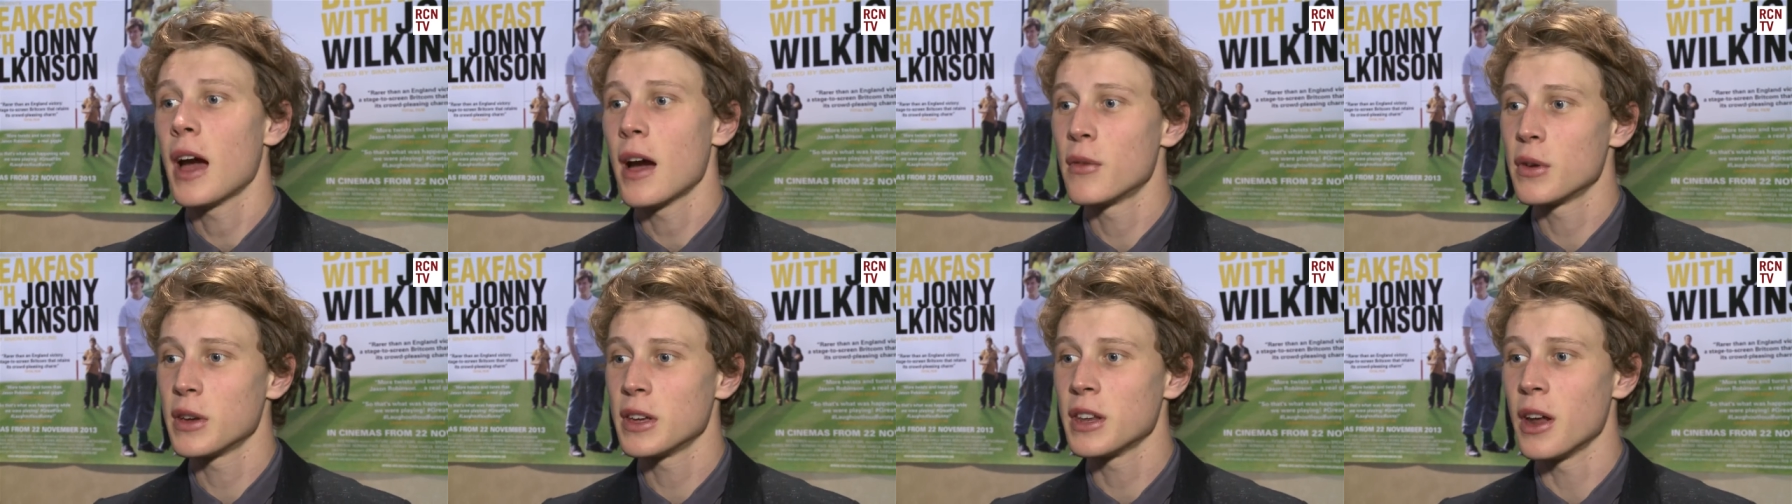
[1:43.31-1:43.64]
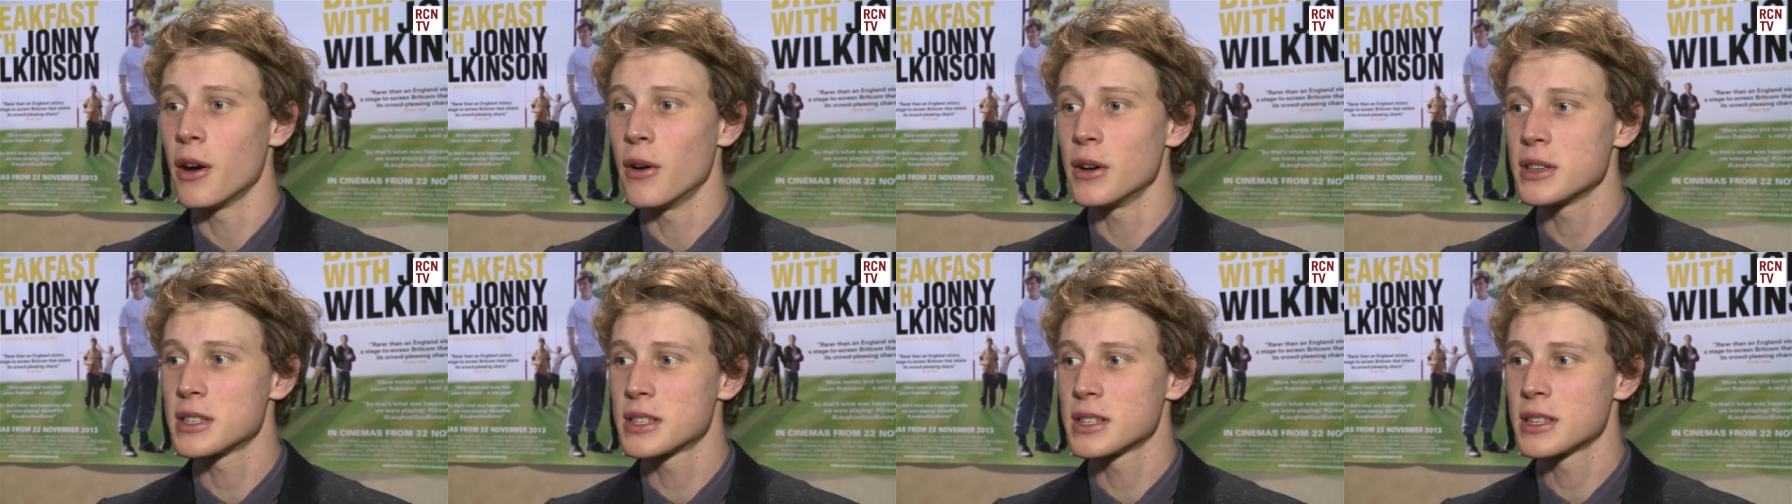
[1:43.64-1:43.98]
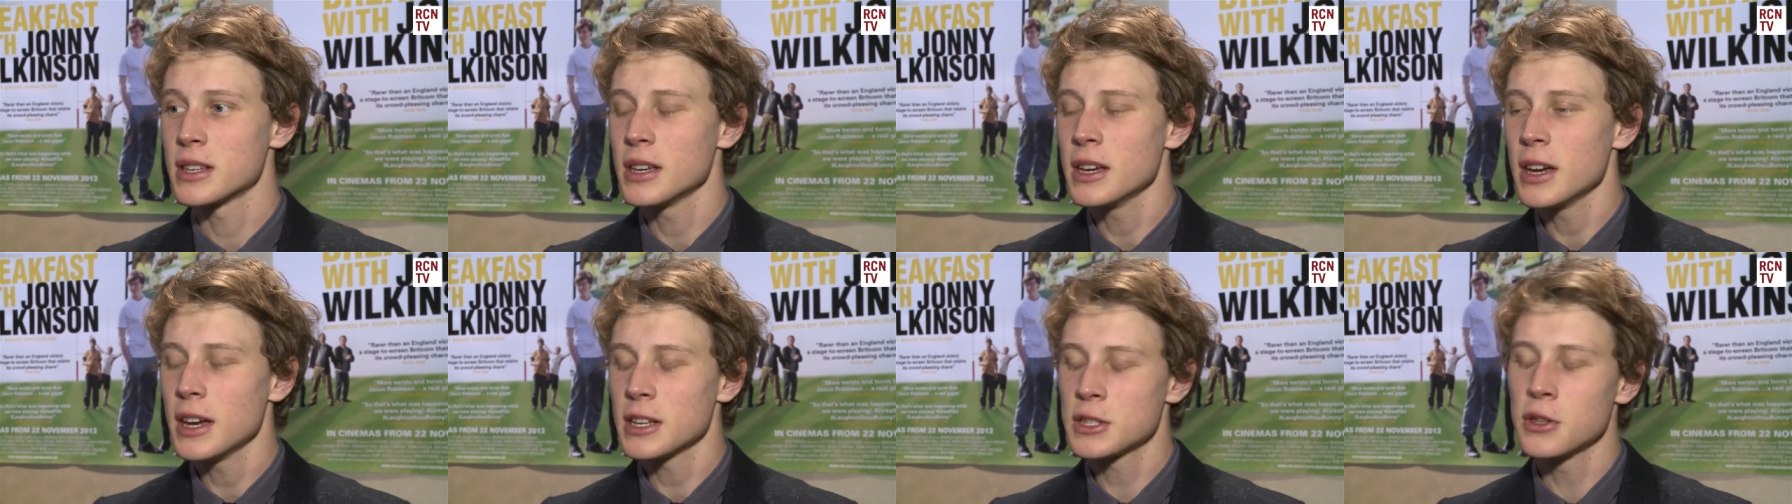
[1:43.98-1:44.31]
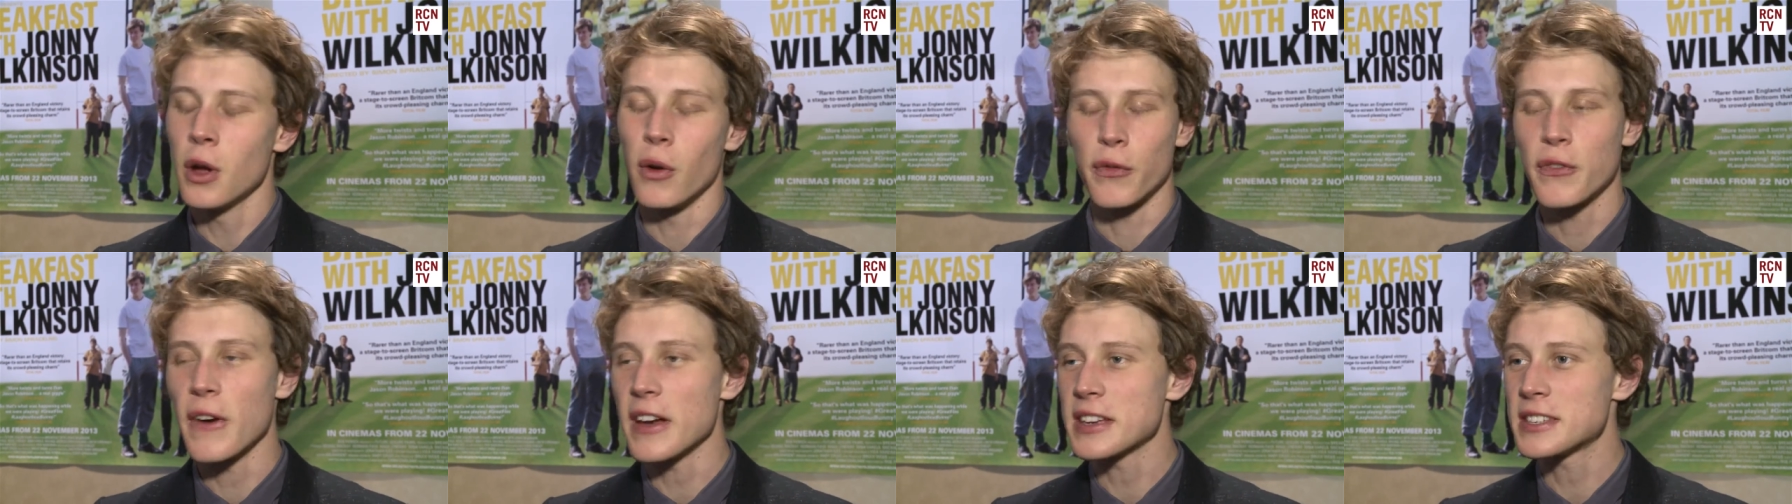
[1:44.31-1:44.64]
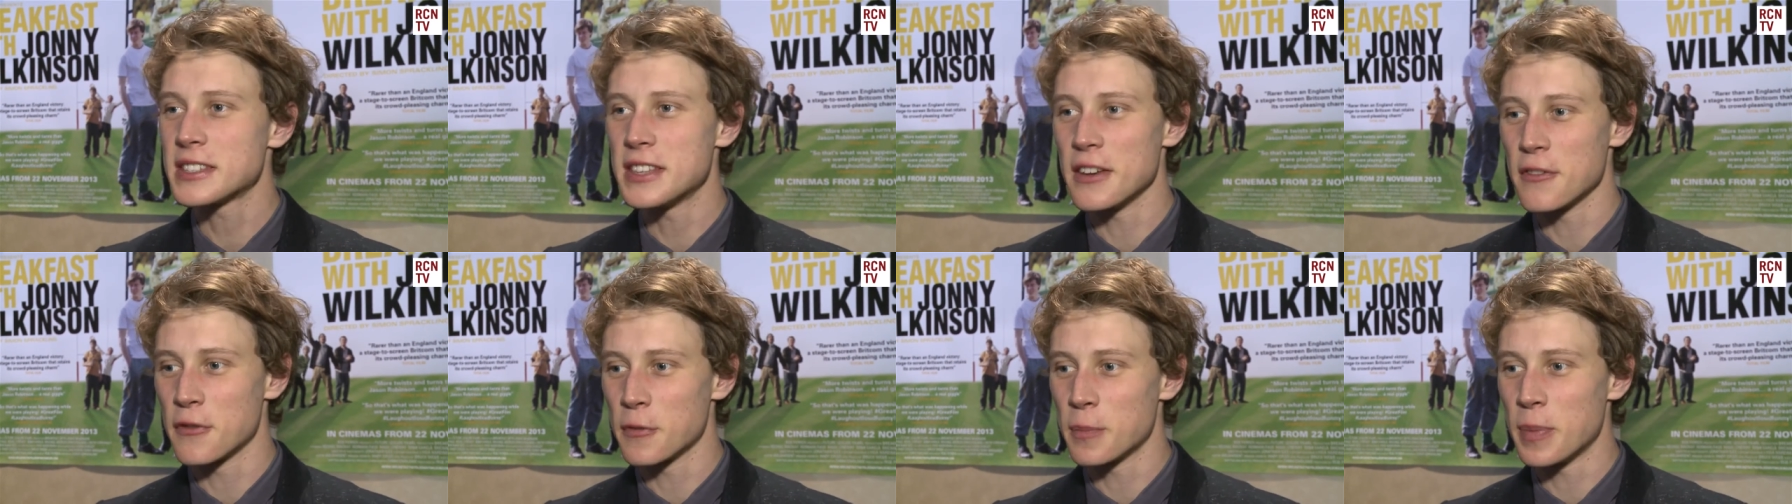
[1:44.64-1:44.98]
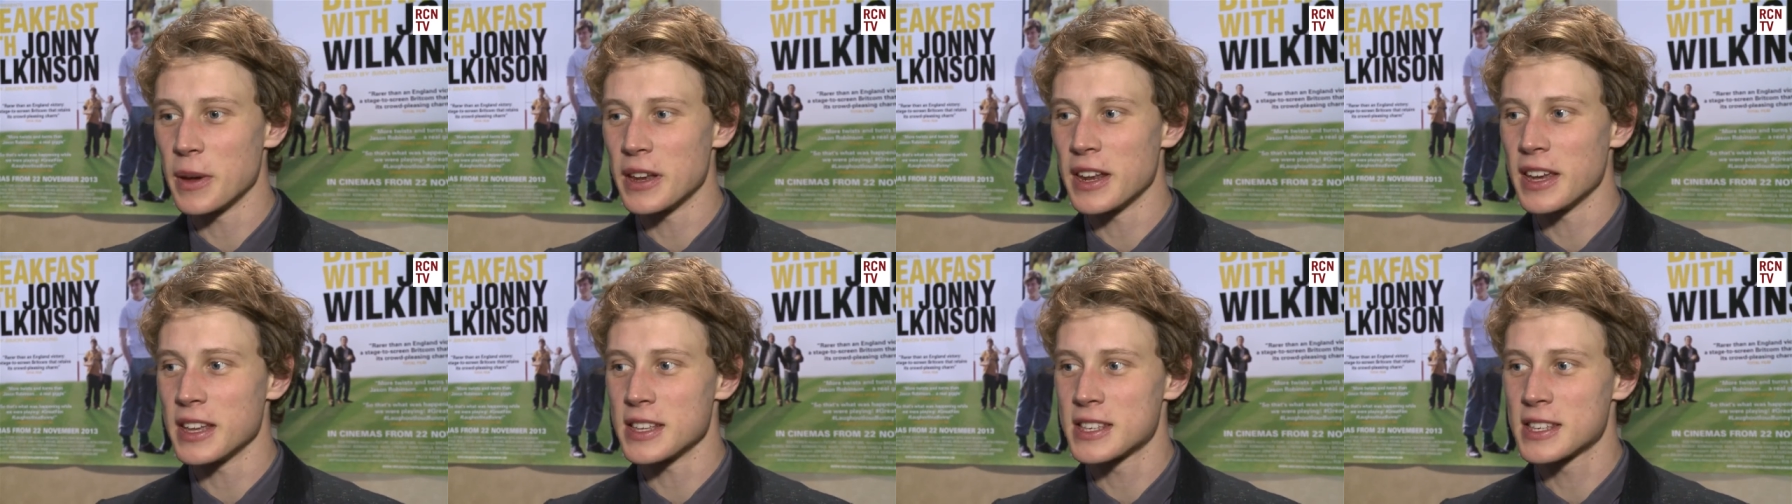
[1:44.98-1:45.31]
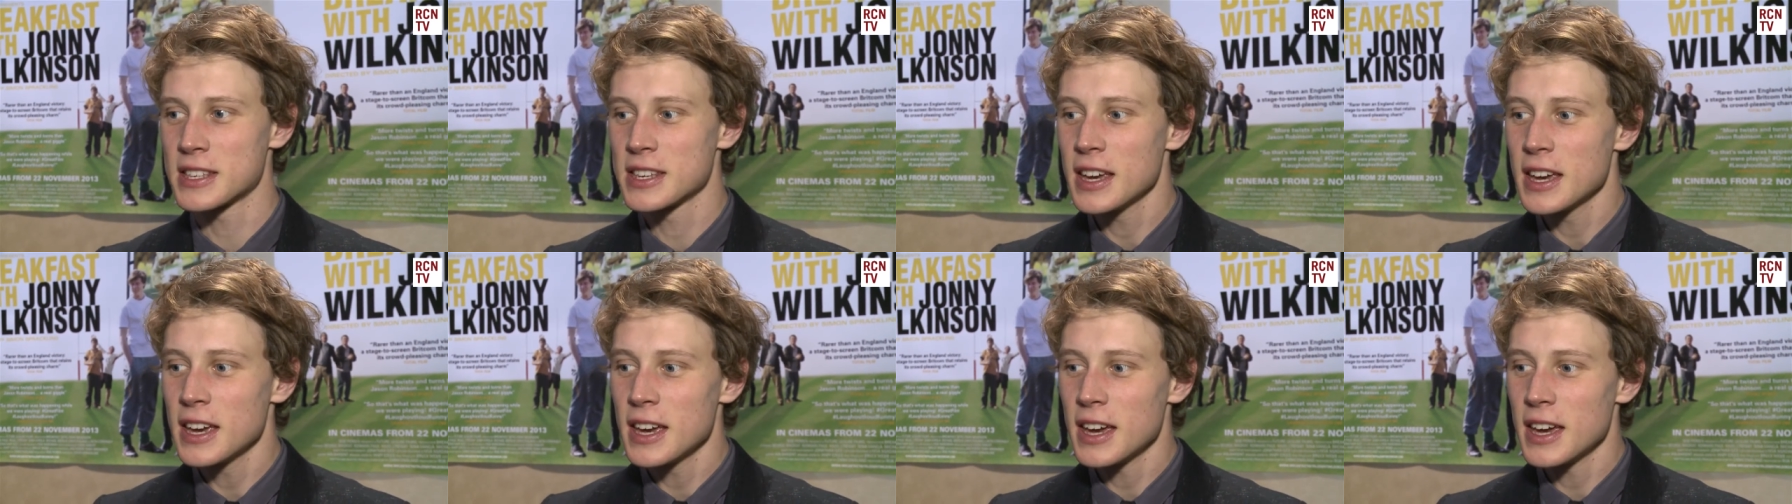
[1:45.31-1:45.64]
you know, it's, it's not festive, but it's,